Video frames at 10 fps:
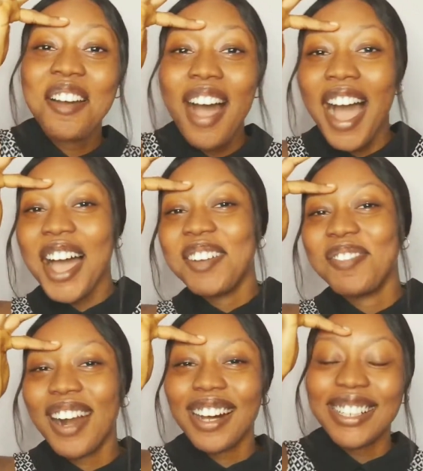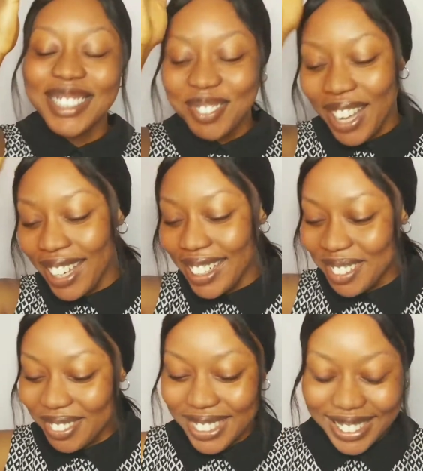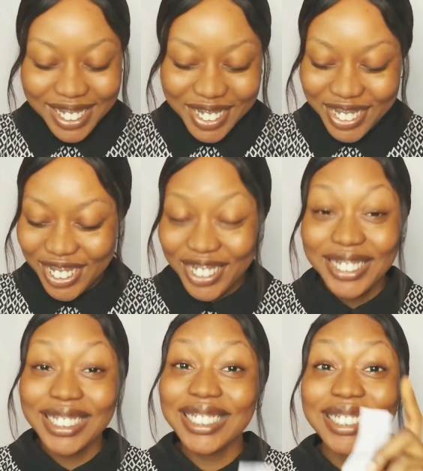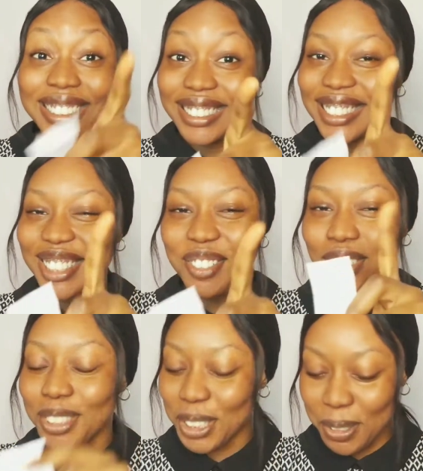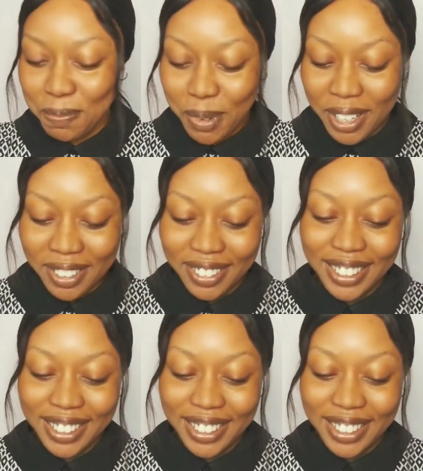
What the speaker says: Eyebrows, my enemies. Oh God, you see, it's always good to pray.